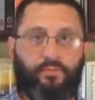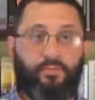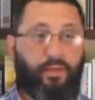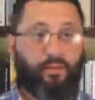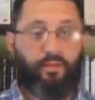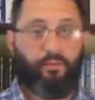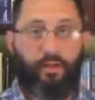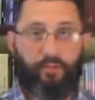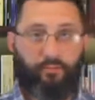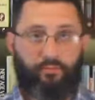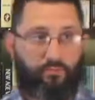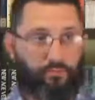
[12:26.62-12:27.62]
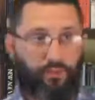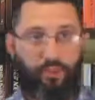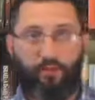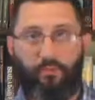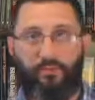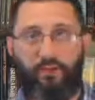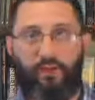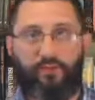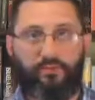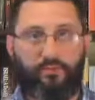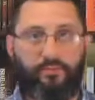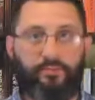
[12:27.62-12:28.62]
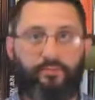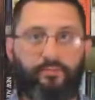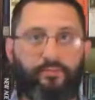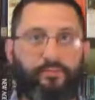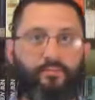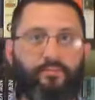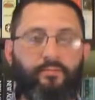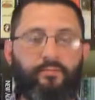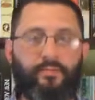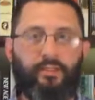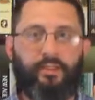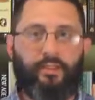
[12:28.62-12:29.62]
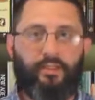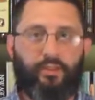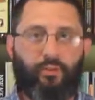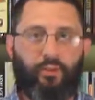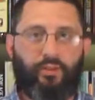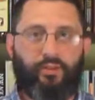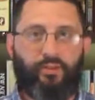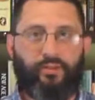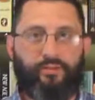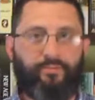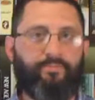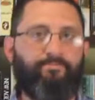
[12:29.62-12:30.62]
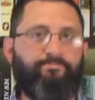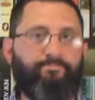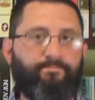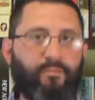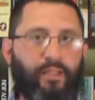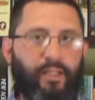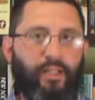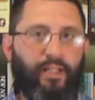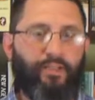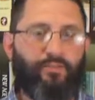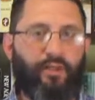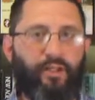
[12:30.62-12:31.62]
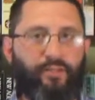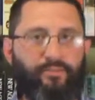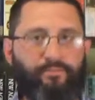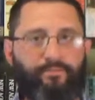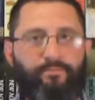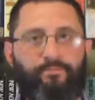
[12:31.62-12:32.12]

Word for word: The man just about killed himself. What's he doing? He's running.